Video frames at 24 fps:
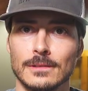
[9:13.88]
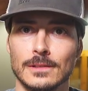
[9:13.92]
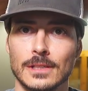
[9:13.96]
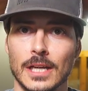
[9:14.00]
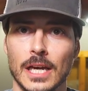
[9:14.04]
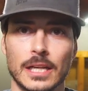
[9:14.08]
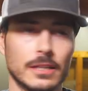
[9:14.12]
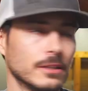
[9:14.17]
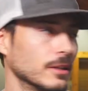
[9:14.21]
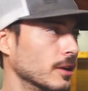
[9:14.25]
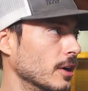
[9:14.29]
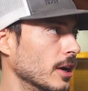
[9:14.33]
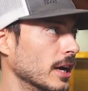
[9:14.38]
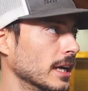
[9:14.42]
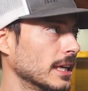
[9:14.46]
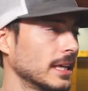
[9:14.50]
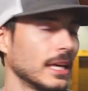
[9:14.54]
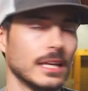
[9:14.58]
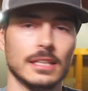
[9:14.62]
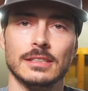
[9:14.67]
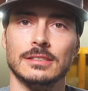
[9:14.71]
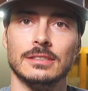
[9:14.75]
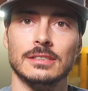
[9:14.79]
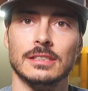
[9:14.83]
I don't know, I
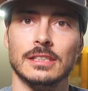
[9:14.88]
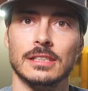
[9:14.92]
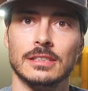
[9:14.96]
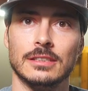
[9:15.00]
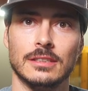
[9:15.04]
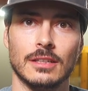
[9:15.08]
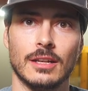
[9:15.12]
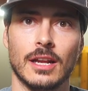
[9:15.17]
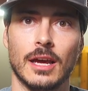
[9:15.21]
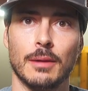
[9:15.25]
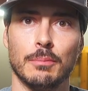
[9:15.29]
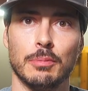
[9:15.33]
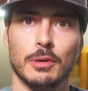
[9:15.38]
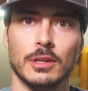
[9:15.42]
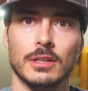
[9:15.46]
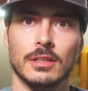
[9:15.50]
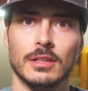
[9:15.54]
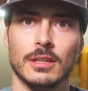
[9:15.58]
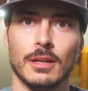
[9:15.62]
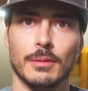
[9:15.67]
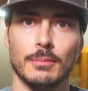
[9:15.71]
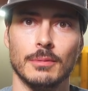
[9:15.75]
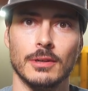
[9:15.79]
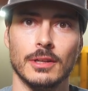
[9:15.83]
can't see it. Did I put
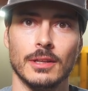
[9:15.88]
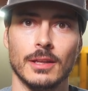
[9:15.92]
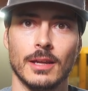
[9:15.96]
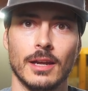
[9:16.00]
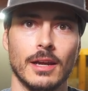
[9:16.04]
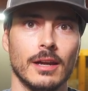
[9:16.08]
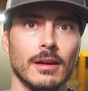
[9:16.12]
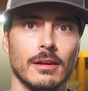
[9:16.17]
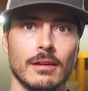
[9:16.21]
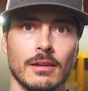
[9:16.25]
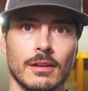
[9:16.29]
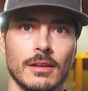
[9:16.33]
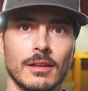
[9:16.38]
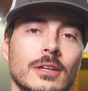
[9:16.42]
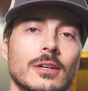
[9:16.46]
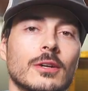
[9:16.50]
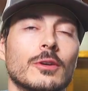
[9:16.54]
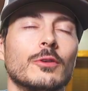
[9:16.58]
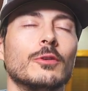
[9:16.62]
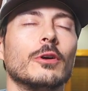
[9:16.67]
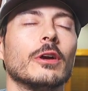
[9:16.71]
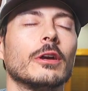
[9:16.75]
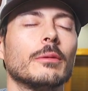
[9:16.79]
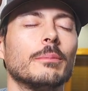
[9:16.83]
a number there?
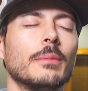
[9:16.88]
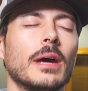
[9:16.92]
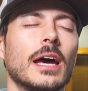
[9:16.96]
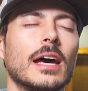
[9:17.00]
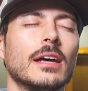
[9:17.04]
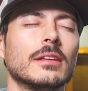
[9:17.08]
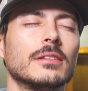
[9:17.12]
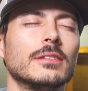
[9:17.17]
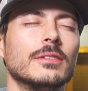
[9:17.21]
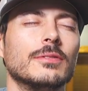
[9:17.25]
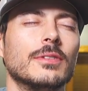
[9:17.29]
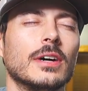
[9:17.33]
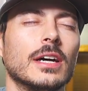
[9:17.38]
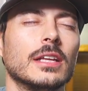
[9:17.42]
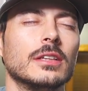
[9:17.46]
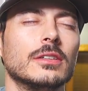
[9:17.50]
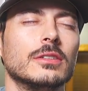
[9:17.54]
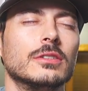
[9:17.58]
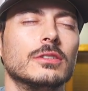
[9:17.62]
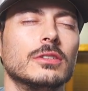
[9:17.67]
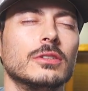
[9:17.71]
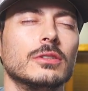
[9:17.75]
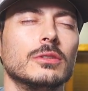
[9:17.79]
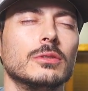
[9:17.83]
Quick math, divide
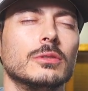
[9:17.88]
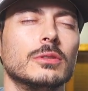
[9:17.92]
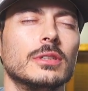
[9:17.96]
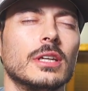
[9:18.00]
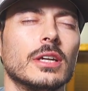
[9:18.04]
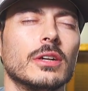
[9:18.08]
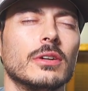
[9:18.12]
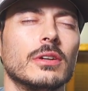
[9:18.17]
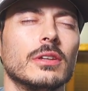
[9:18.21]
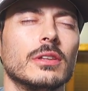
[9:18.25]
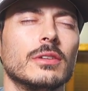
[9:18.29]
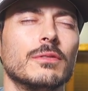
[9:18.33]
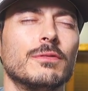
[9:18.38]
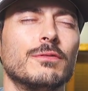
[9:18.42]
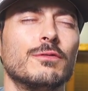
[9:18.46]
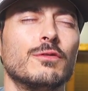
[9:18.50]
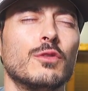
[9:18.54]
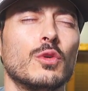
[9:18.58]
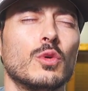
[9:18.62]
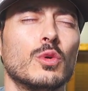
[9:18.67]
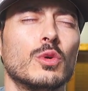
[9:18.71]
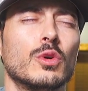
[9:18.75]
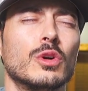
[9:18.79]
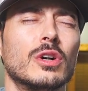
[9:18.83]
the 2, carry the
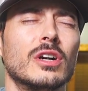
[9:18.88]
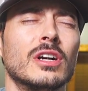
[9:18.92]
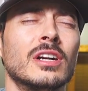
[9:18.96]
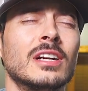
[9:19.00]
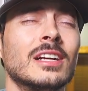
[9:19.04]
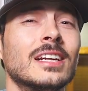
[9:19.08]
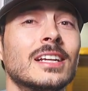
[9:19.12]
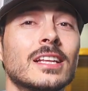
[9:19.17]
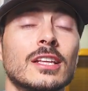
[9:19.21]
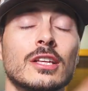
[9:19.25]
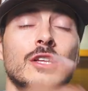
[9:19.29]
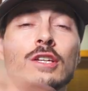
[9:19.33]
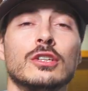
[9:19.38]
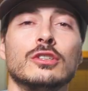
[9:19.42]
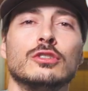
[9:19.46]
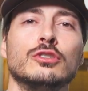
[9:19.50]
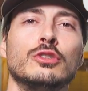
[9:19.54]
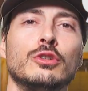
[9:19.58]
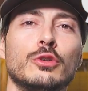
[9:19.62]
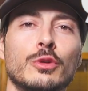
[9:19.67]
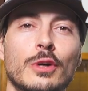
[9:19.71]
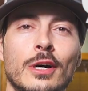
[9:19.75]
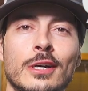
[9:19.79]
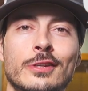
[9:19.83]
4,
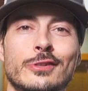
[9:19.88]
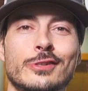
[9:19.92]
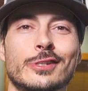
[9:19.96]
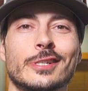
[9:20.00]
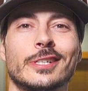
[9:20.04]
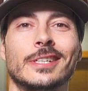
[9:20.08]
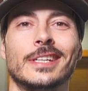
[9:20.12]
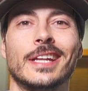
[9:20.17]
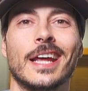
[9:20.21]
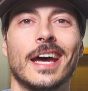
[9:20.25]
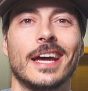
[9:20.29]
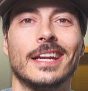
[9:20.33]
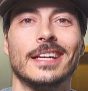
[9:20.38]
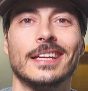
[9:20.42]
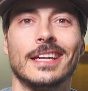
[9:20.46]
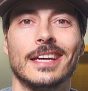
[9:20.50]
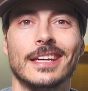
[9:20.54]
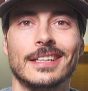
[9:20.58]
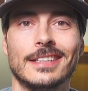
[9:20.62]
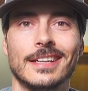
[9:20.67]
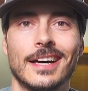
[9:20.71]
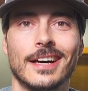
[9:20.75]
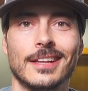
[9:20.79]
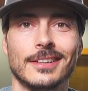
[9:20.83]

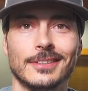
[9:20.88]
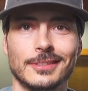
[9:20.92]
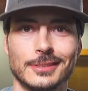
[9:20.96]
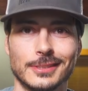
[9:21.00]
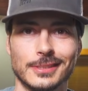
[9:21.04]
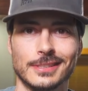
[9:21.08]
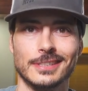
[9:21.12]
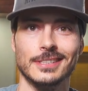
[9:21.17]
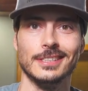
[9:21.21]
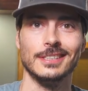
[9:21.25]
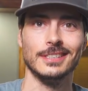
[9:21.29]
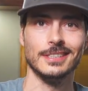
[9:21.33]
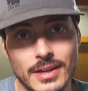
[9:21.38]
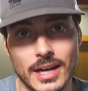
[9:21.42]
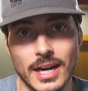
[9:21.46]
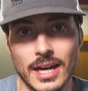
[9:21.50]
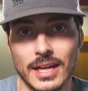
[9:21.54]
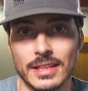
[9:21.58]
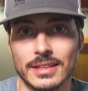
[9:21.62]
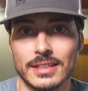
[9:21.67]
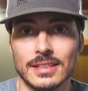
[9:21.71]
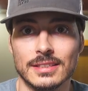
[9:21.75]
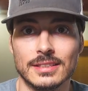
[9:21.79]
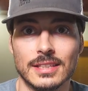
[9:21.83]
$298.
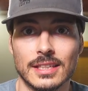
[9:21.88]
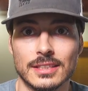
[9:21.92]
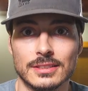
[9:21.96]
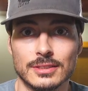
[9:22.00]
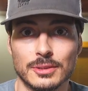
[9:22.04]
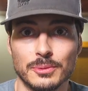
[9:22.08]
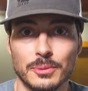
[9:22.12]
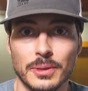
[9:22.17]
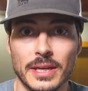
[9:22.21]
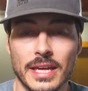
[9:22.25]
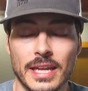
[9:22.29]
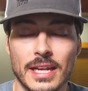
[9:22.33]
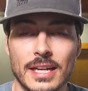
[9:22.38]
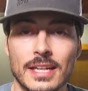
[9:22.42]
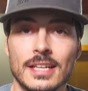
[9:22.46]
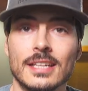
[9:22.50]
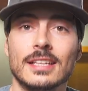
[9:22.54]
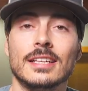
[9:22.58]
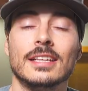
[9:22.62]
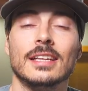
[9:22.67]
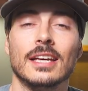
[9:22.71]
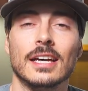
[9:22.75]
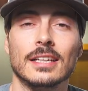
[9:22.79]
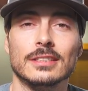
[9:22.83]
I think that's a win.
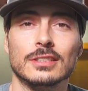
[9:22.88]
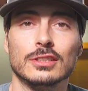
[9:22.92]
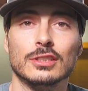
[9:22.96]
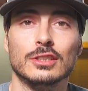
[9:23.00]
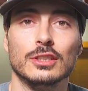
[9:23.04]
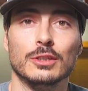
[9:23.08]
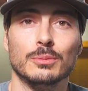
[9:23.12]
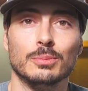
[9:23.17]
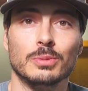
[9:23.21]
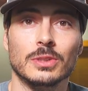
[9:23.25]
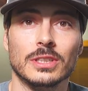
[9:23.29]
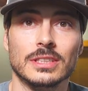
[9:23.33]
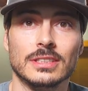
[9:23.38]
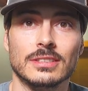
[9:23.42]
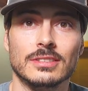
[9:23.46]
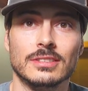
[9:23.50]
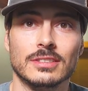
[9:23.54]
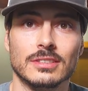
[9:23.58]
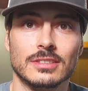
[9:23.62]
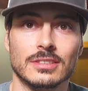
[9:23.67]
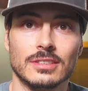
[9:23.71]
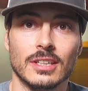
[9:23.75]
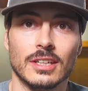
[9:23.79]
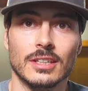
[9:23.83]
That's a good place
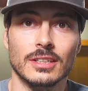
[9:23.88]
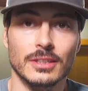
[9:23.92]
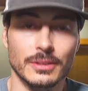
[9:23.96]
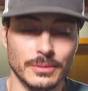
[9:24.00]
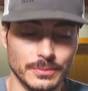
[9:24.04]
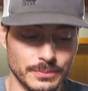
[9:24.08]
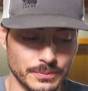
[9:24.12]
to start.